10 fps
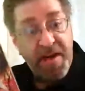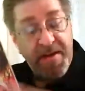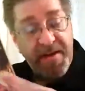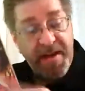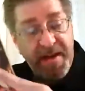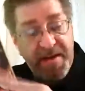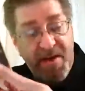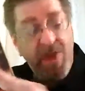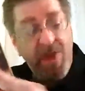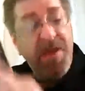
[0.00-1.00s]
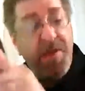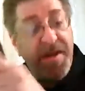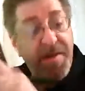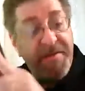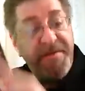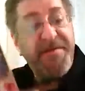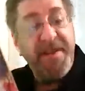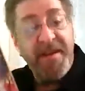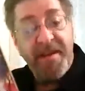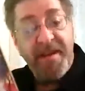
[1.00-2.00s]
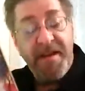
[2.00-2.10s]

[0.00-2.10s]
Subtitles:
the Harley Quinn number 50.